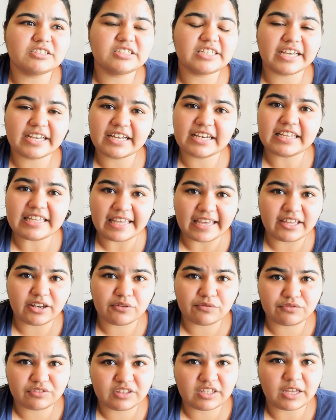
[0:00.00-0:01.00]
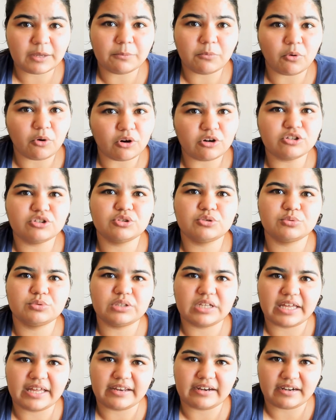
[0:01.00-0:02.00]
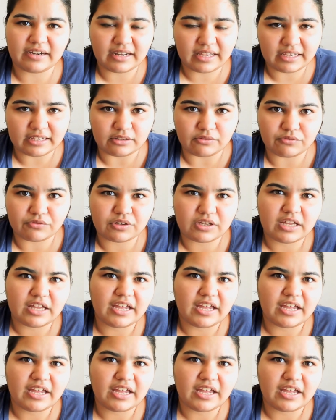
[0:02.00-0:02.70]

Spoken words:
taken care of them all through their life.